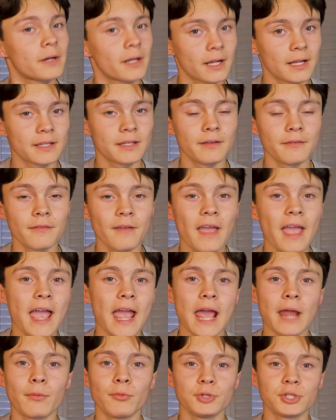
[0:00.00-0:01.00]
productive
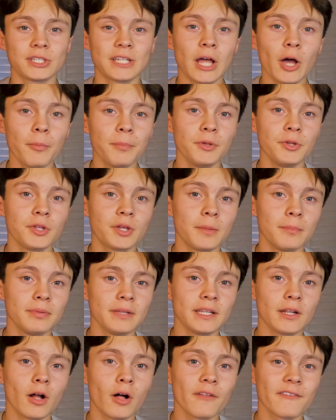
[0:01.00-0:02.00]
and will just help you to
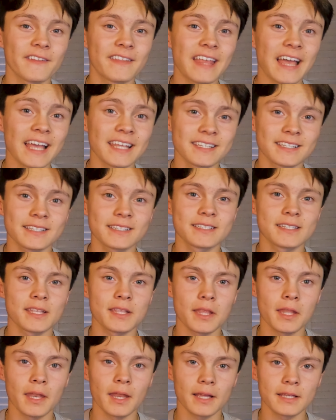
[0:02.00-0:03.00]
complete all the tasks
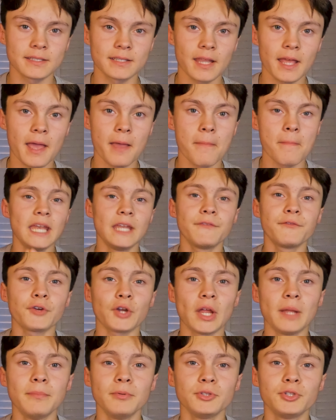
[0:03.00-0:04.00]
the next day. And if
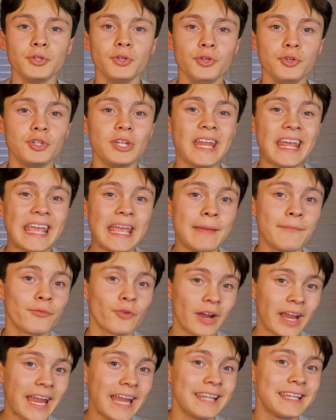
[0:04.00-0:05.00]
you're able to, you should aim
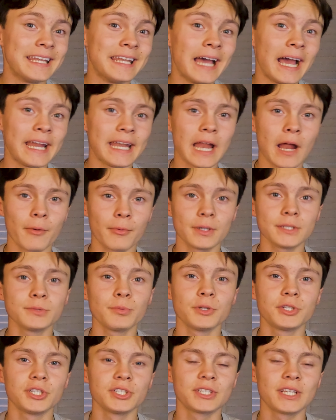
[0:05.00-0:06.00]
for 8 to 9
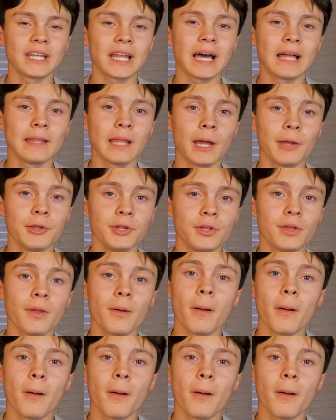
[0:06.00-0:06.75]
hours, which is going to allow you